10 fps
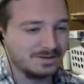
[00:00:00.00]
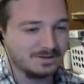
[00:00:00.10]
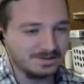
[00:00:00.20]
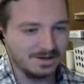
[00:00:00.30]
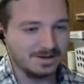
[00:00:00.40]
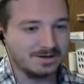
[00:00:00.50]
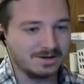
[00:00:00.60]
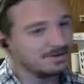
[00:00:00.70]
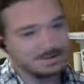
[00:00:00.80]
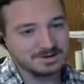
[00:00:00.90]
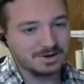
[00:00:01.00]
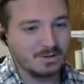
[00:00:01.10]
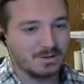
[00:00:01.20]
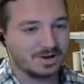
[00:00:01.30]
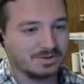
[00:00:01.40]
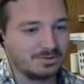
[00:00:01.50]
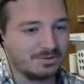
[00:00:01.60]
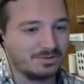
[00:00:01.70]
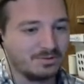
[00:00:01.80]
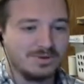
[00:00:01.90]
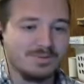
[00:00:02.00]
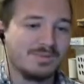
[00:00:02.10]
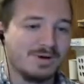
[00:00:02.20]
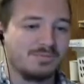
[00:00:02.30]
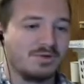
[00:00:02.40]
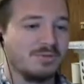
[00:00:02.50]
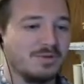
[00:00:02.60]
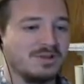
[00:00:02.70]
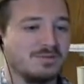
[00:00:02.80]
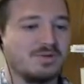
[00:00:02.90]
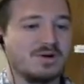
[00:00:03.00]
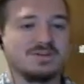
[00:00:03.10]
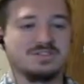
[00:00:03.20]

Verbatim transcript: Yeah, go right through. My bro made the bars